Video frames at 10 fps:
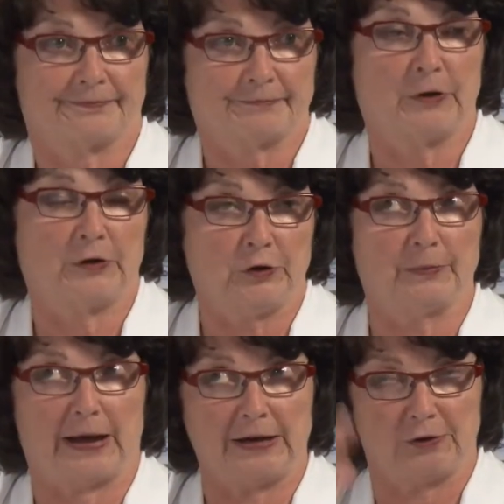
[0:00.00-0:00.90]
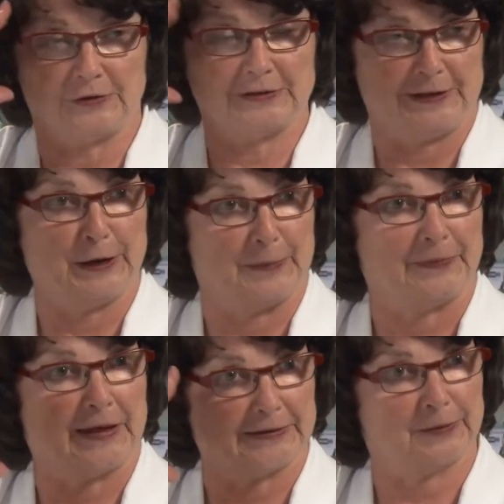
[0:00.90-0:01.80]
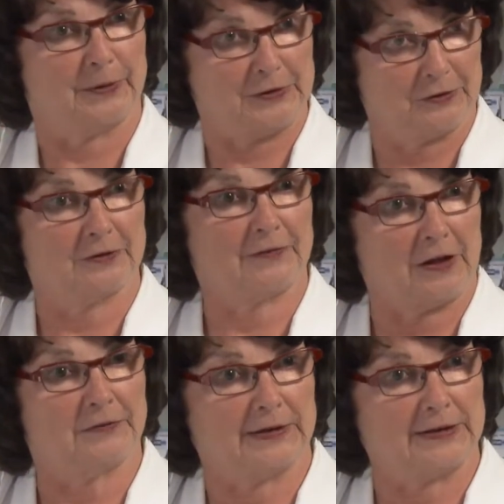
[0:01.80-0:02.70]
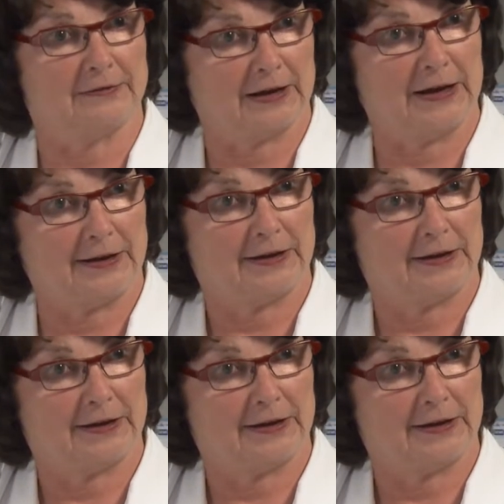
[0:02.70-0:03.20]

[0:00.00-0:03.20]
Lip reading: Well, in your mind, you see him. That's the one you're involved in, right?